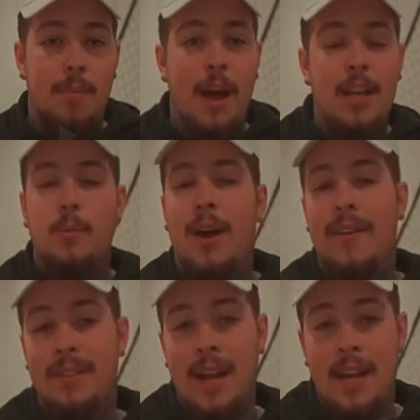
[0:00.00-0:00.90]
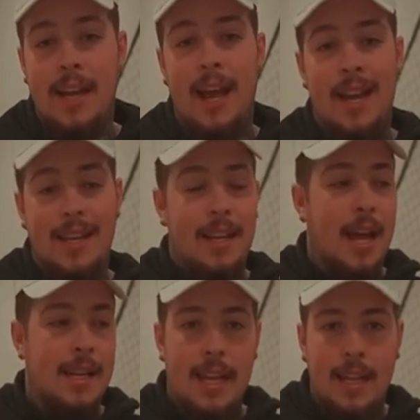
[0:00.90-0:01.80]
possible. I've done it. I, I
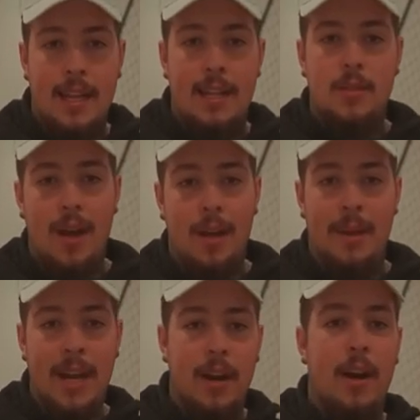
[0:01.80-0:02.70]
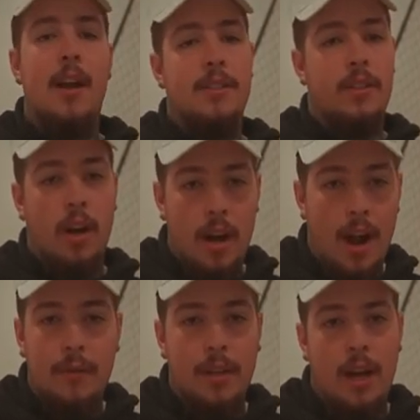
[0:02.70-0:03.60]
did it. That's why I'm here. Started
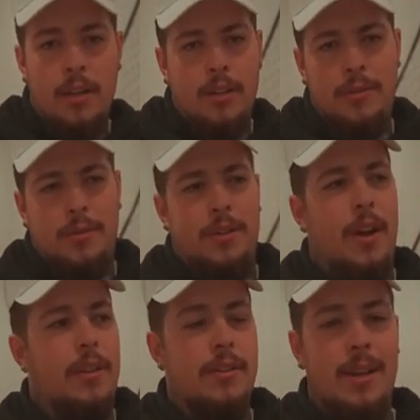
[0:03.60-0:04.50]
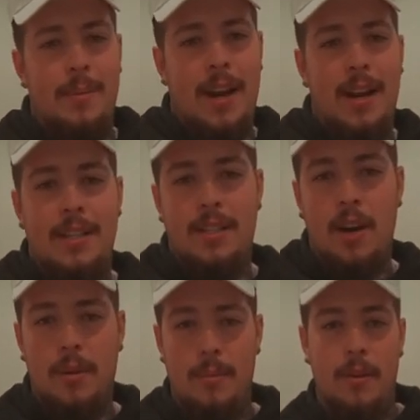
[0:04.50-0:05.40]
off with $100, $200. I mean, I didn't start
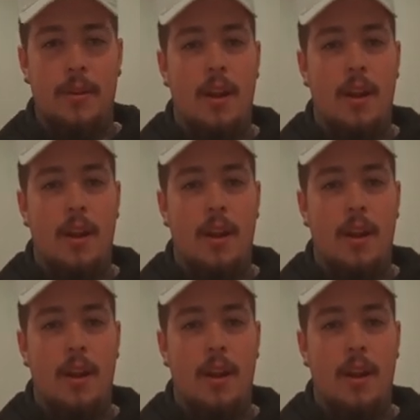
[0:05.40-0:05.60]
with a million